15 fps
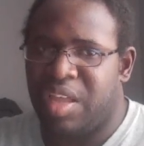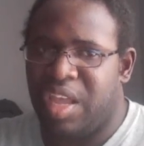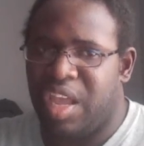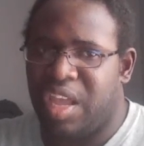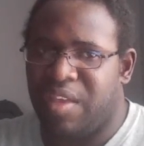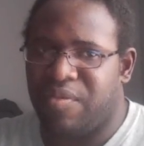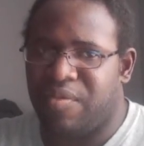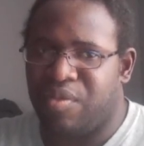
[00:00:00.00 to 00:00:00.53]

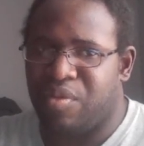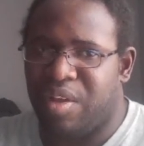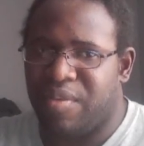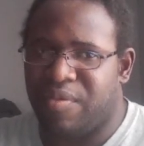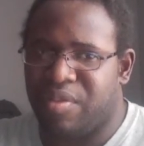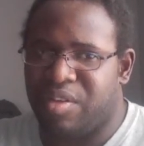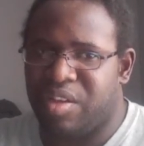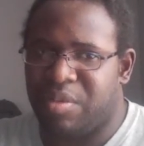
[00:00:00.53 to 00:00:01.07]
And if you
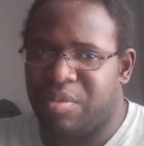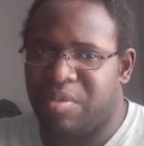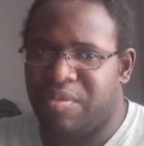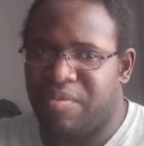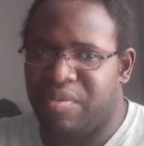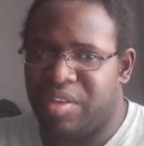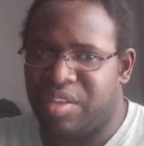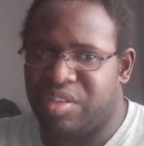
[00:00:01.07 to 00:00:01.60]
ever come
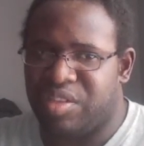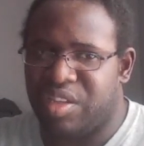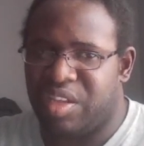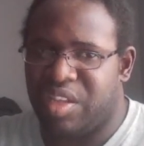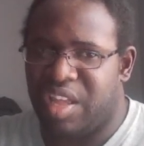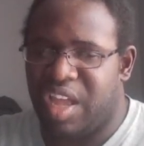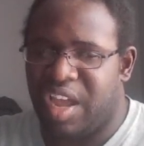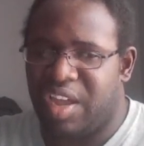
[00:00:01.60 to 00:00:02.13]
and
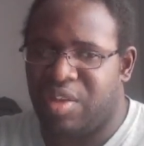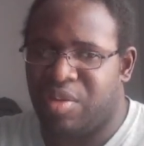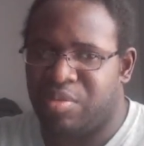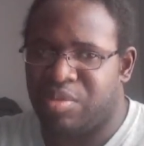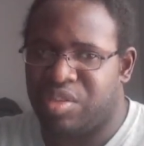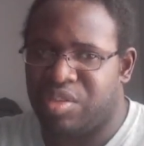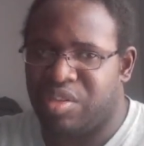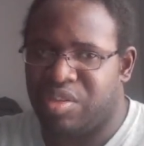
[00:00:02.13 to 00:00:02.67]
visit, I hope
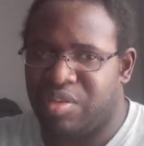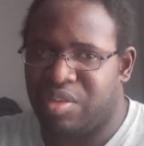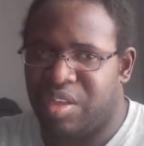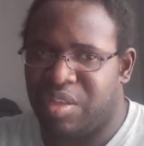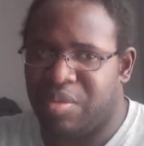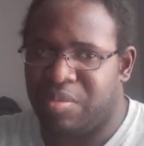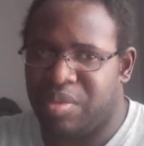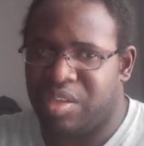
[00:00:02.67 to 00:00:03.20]
to see you
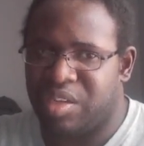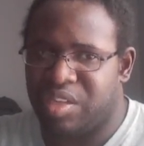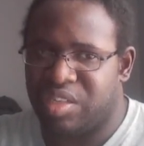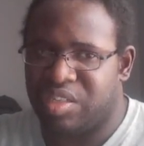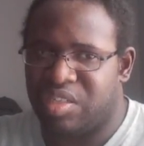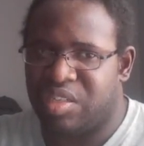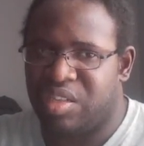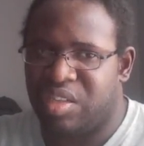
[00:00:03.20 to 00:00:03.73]
again
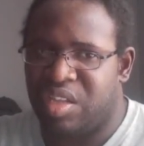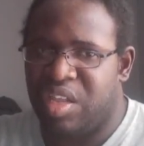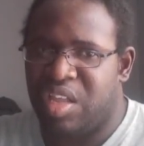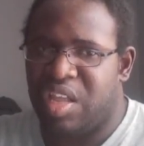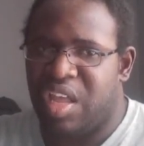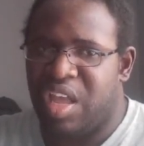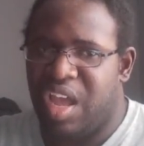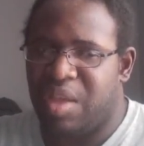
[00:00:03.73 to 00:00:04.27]
because
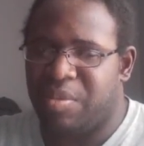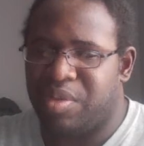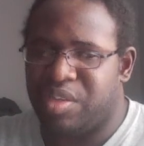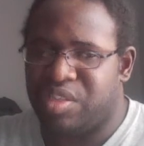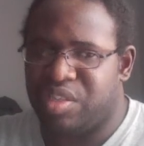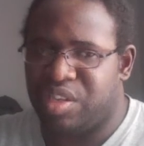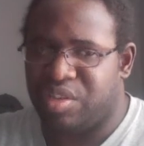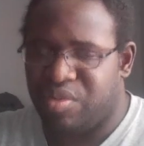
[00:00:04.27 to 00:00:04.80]
I miss
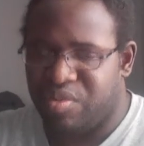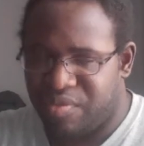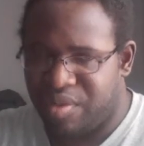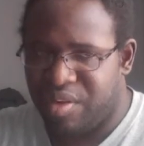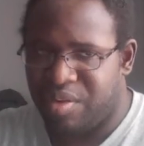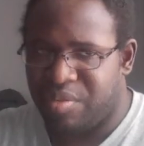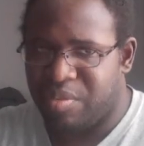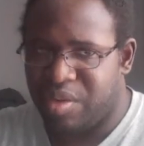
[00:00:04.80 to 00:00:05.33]
seeing you
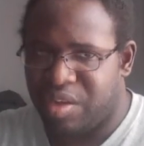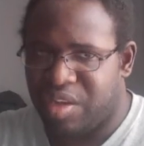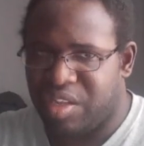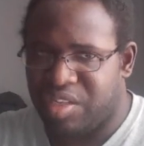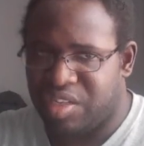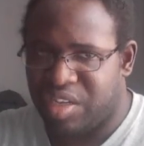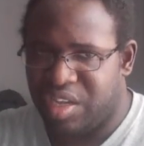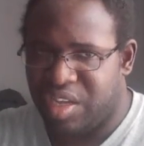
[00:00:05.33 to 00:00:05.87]
very
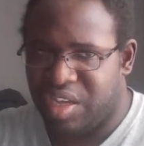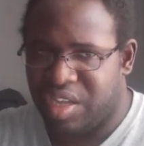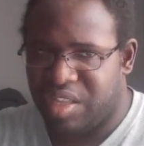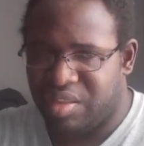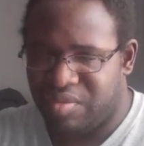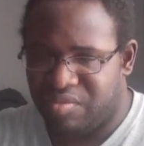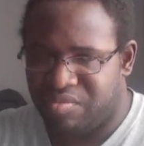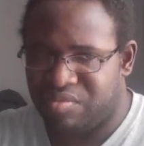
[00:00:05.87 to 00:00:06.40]
much and